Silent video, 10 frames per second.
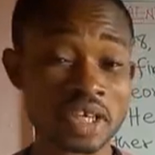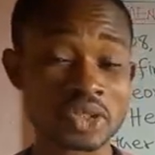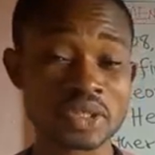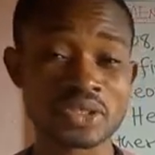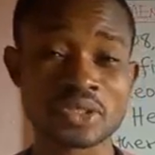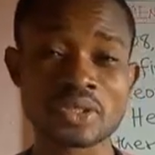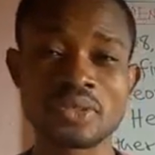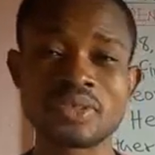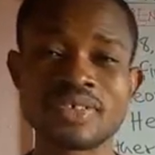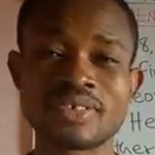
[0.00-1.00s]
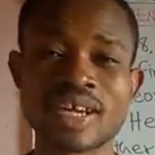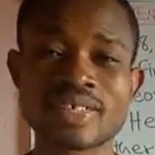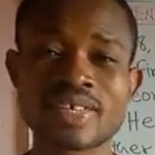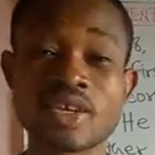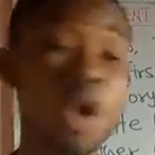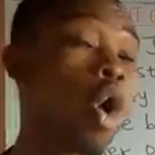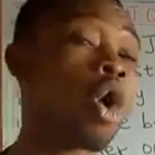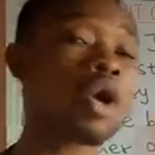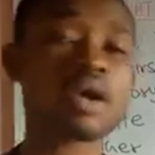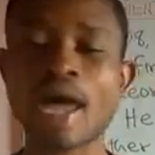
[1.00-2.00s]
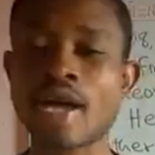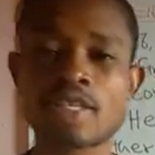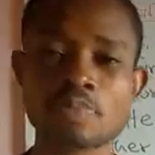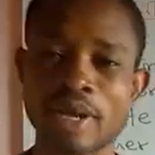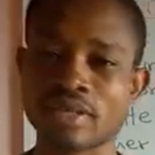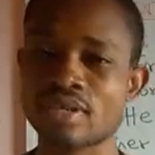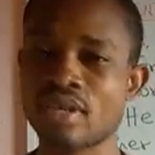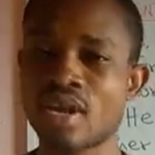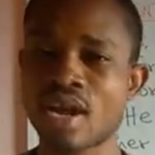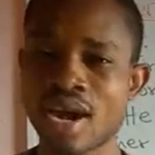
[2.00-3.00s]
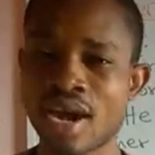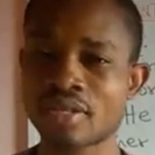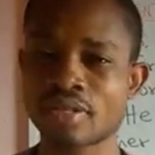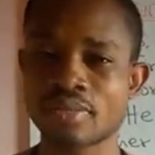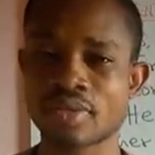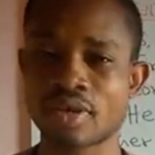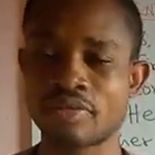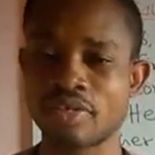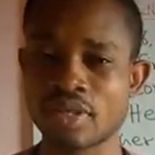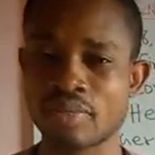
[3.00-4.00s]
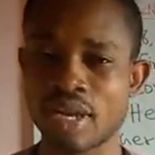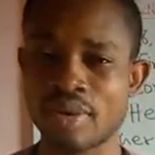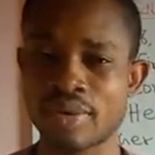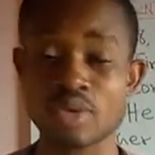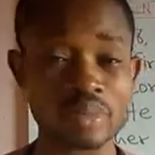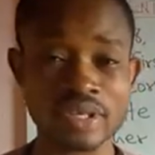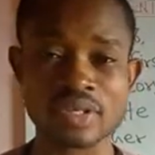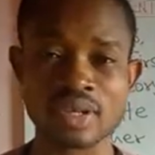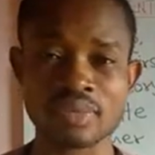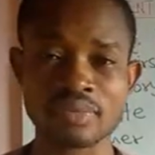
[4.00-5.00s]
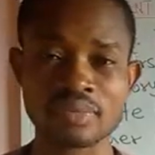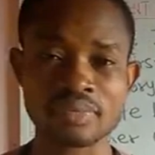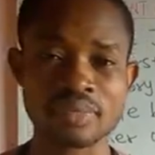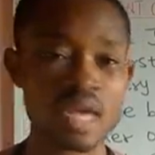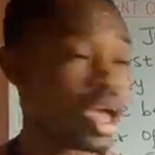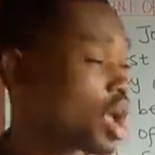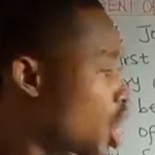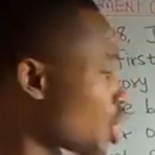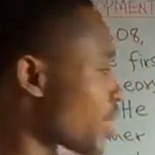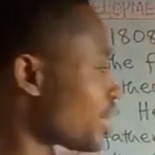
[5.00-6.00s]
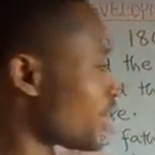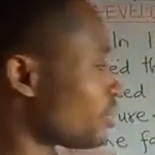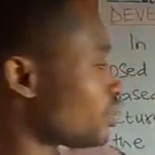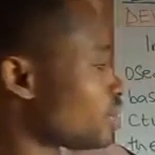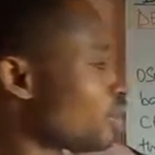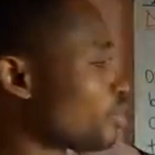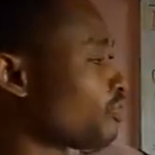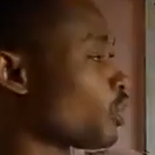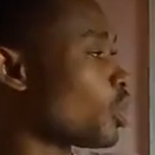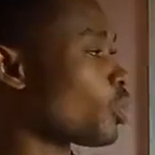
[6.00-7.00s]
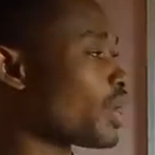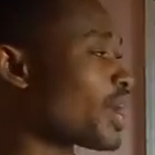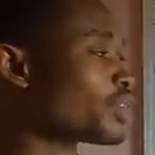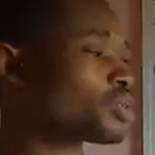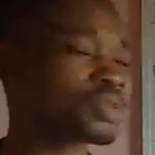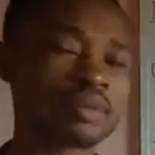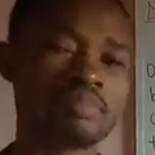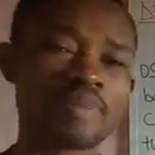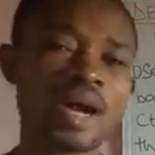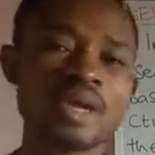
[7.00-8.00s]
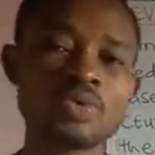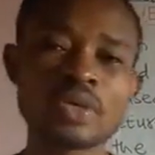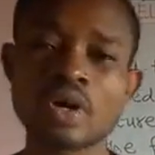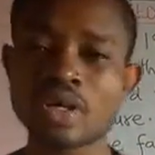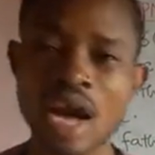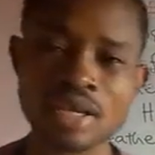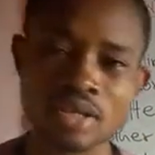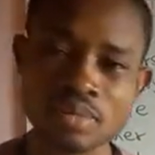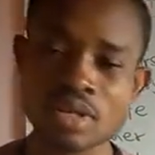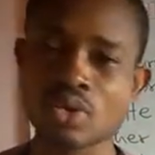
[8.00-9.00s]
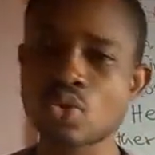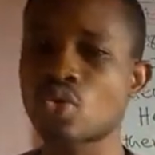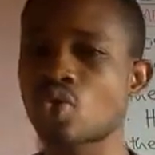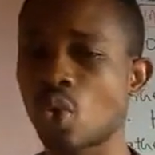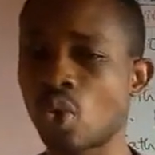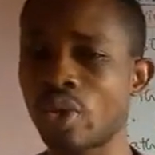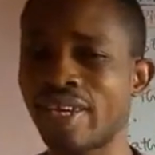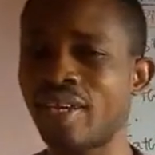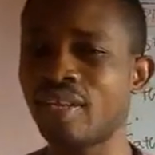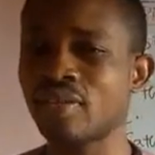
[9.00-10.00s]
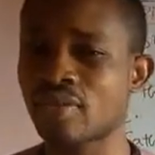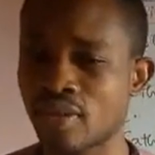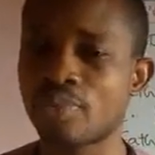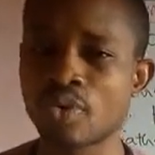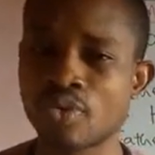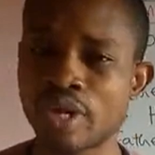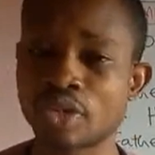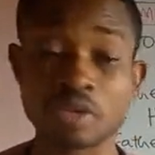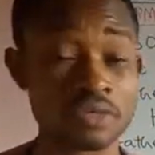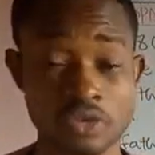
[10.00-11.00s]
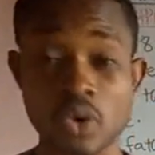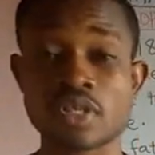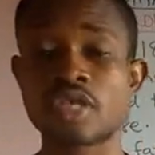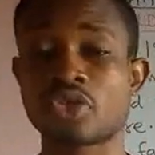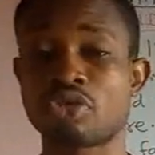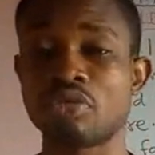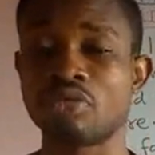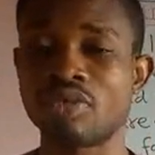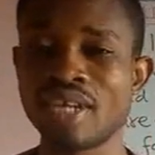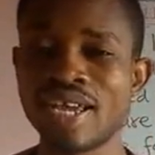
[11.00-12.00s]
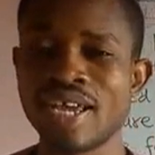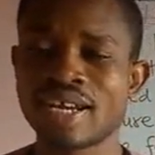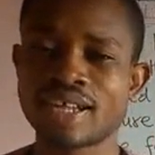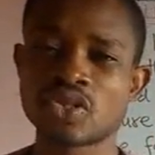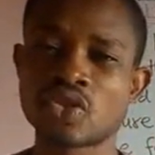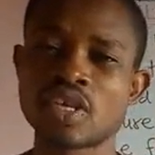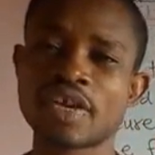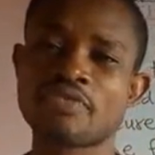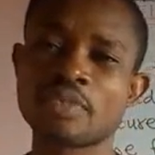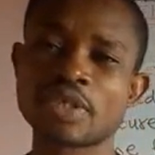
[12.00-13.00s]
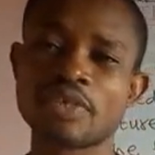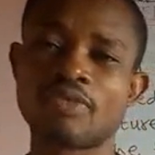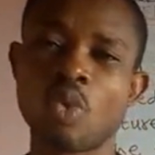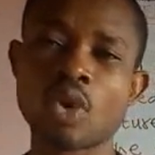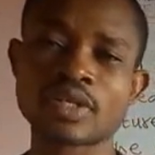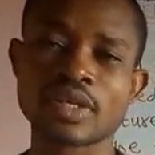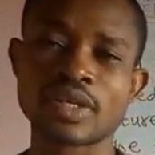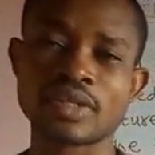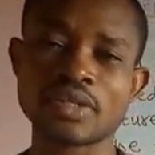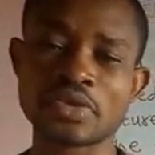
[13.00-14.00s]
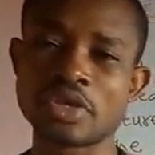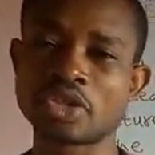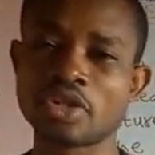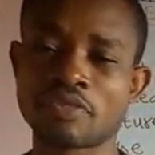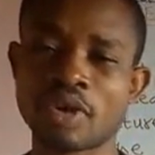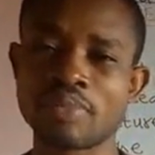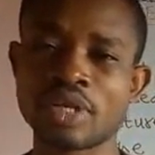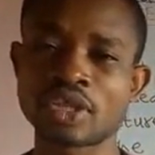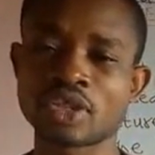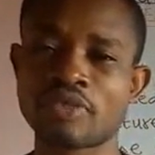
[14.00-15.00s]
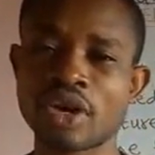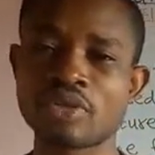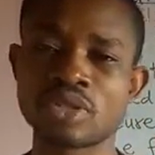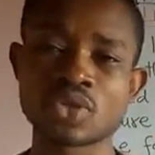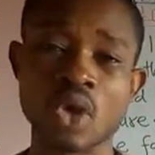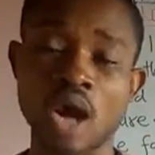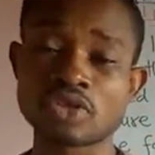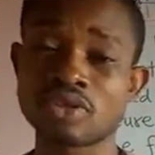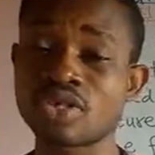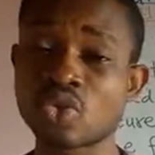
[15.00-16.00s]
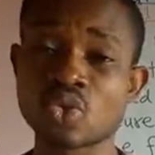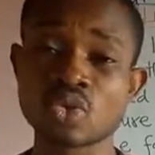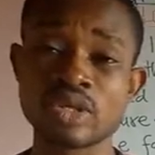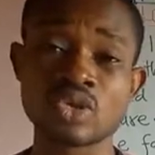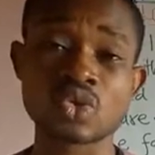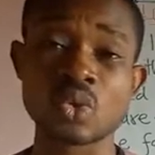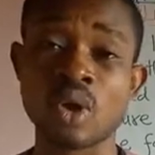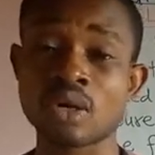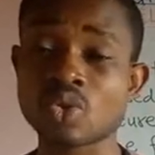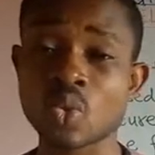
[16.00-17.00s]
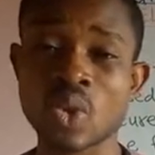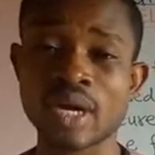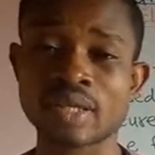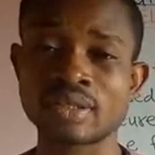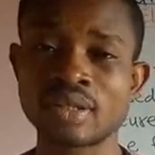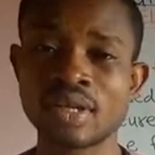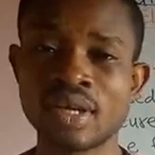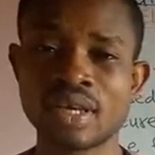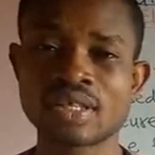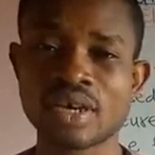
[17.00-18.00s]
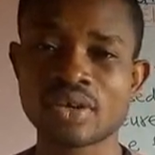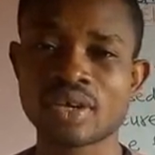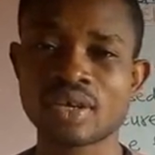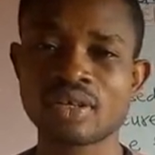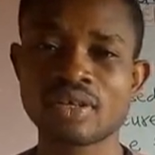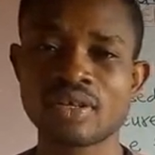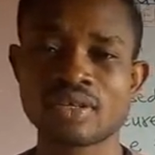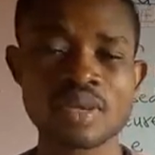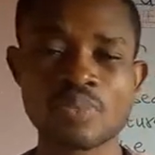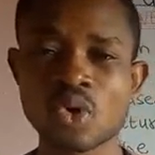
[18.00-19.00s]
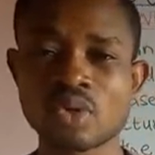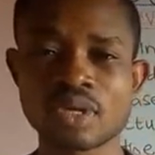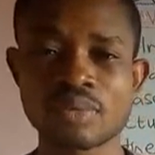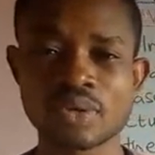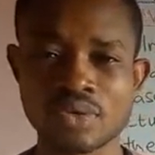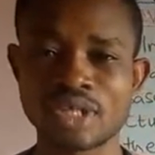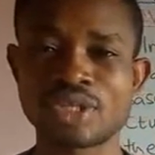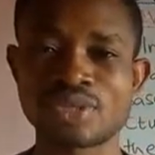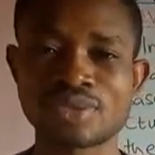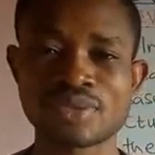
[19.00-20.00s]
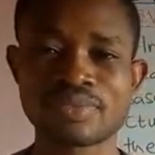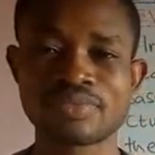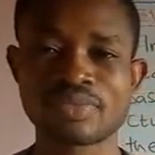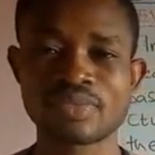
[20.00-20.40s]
actually true that in all aspects, atoms of the same element to be the same. Alright, now, number four, when atoms combine with other atoms, they do so in simple ratio. Of course, that's true. Consider the formation of water. The ratio of combination of hydrogen to oxygen is 2 is to what? 1. Is that okay? Simple whole number ratios.